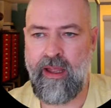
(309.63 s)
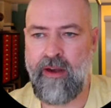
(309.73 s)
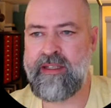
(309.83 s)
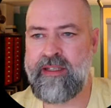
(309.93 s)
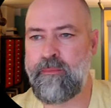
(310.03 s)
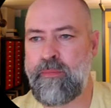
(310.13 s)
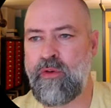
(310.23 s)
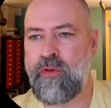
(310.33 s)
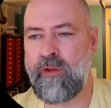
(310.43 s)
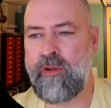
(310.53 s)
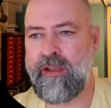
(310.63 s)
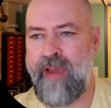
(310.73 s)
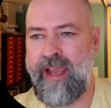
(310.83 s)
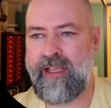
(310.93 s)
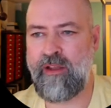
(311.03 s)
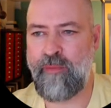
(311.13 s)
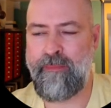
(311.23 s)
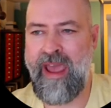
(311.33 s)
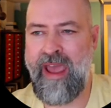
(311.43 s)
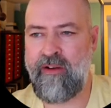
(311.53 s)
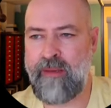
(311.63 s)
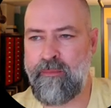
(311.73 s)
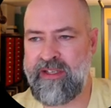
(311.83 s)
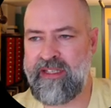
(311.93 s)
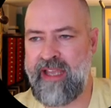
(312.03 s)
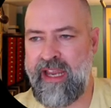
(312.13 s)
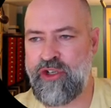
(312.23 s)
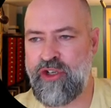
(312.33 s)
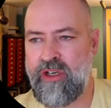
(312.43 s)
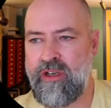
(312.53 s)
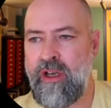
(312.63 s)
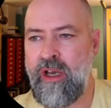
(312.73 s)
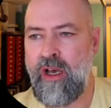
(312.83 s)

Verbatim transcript: There is a beautiful effect of preparing a presentation